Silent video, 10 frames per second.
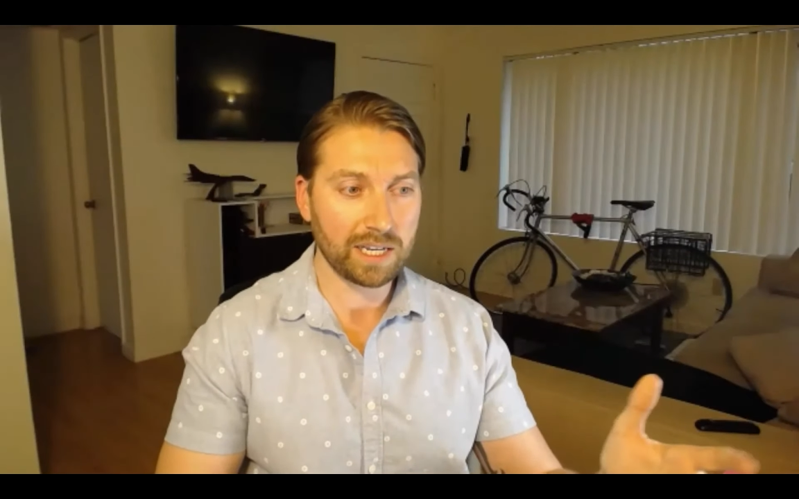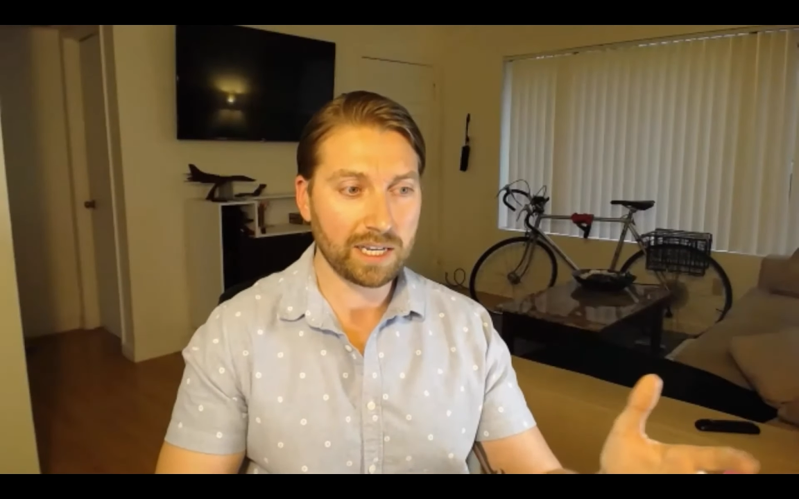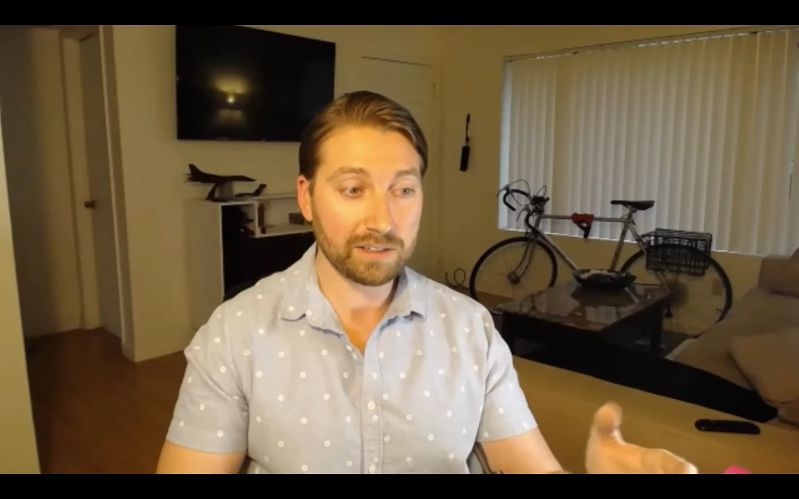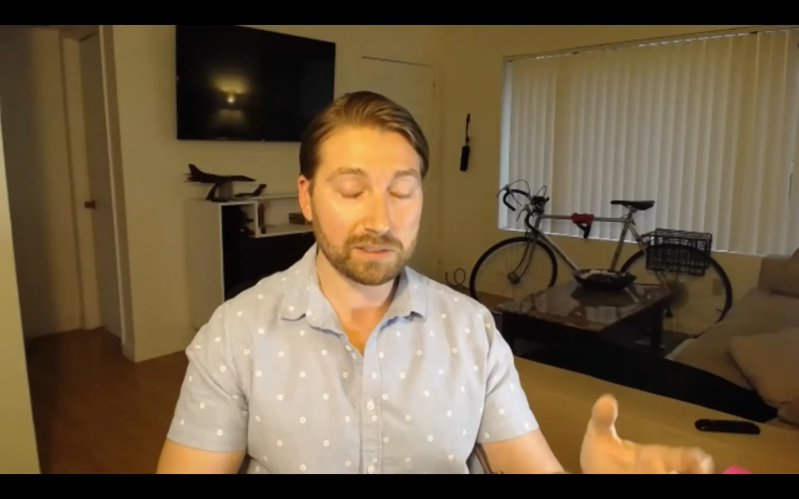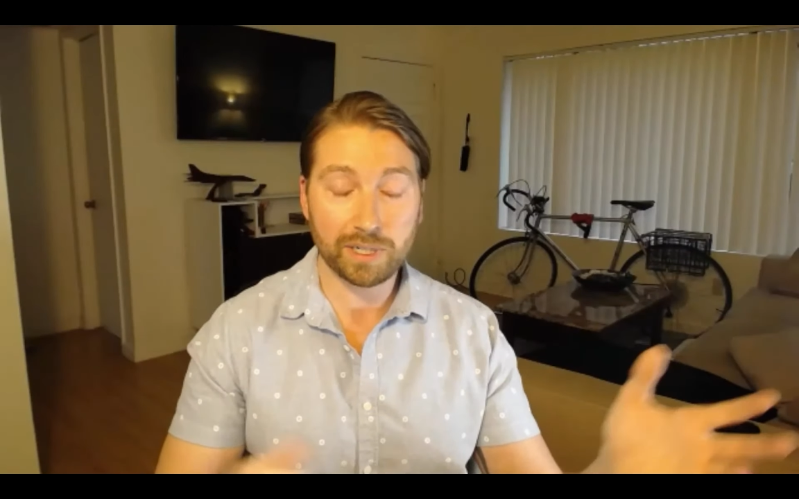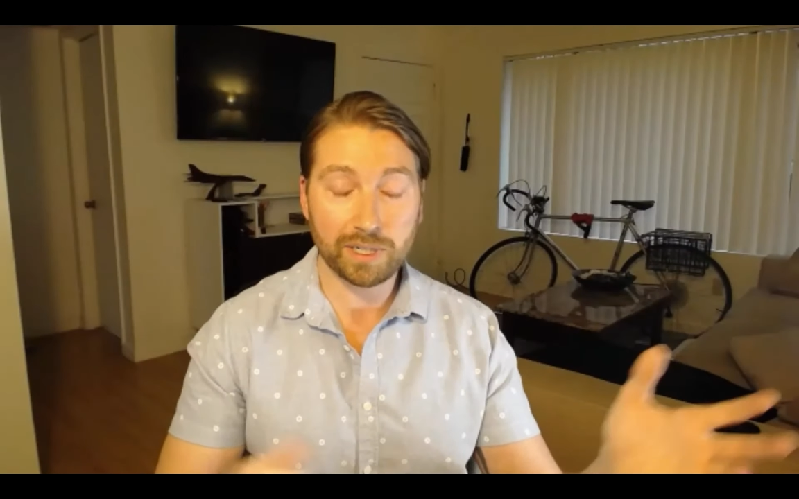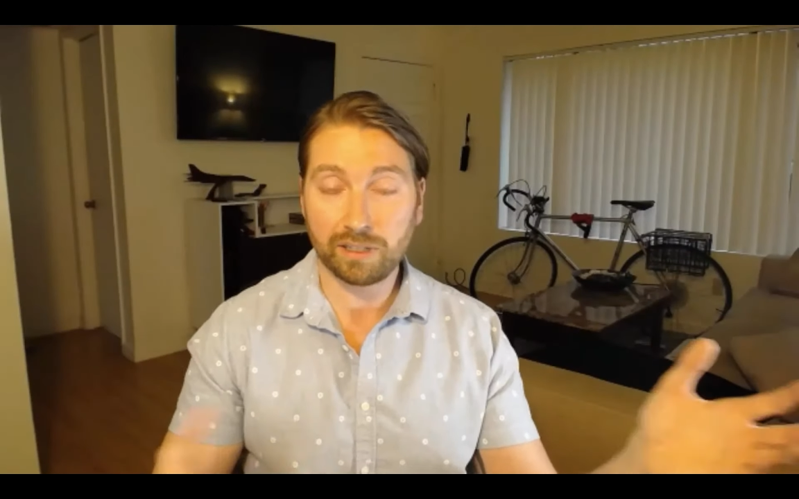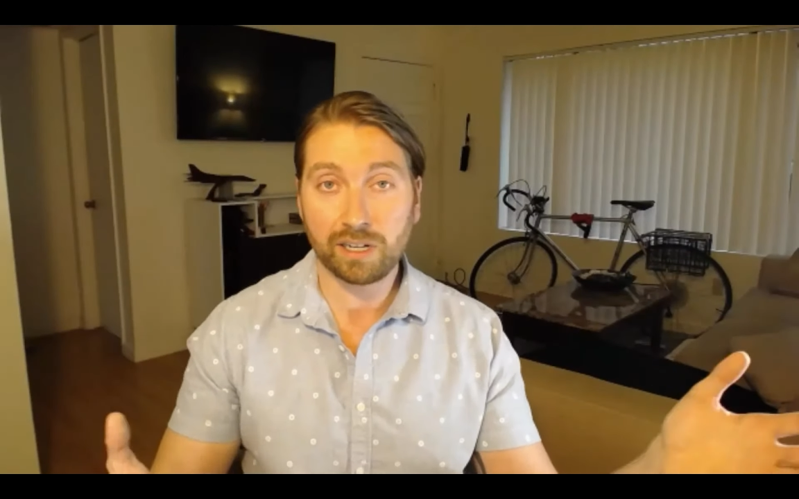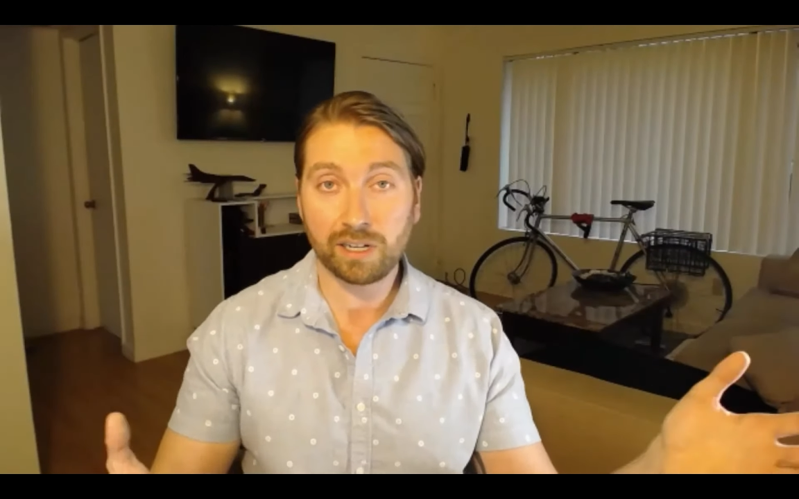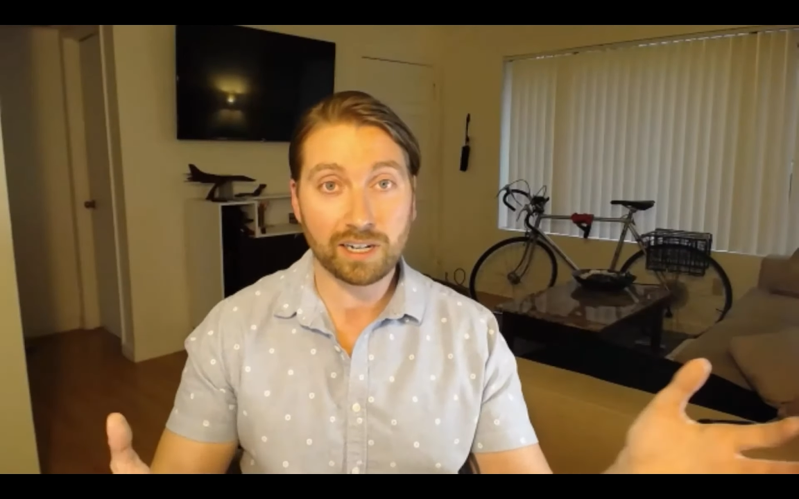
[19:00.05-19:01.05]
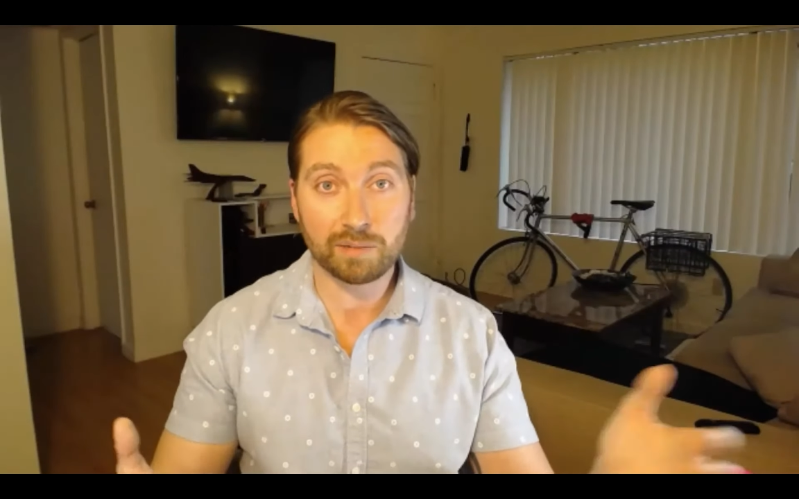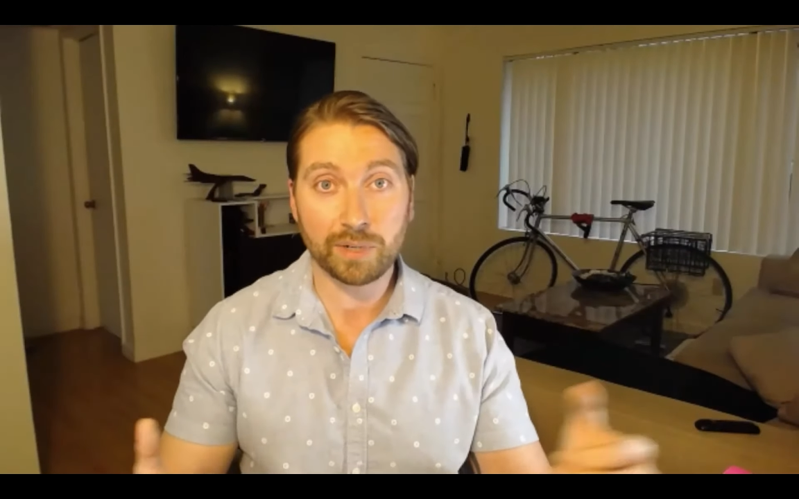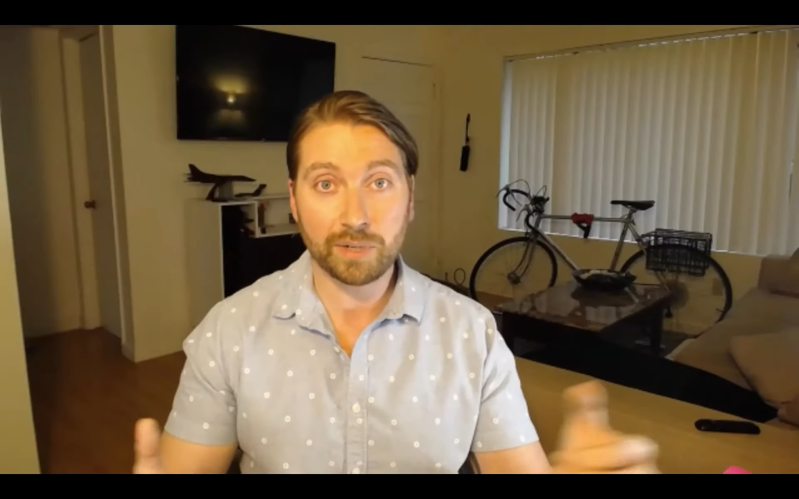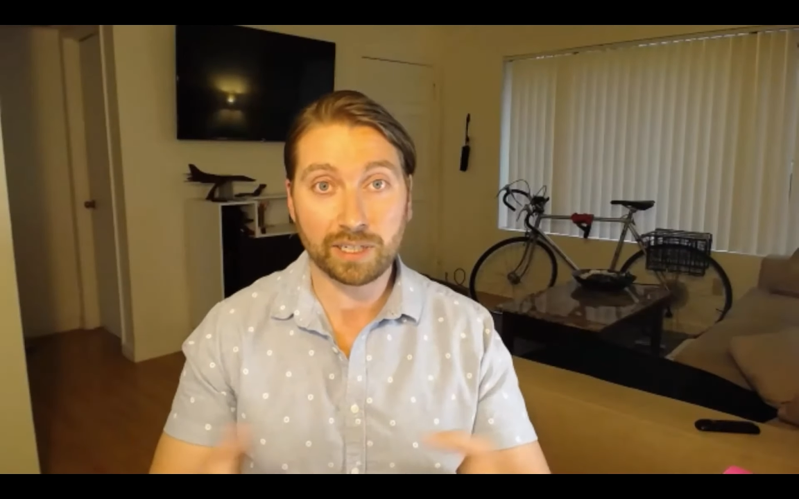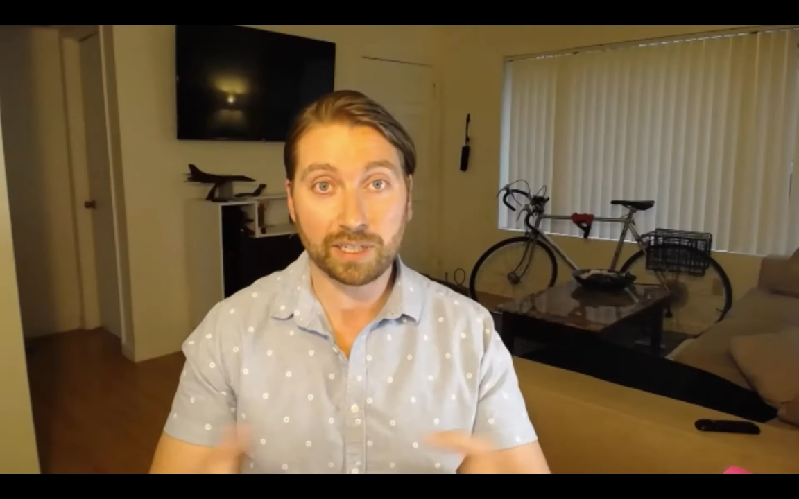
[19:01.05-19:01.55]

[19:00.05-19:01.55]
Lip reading: and there's been a lot of talk about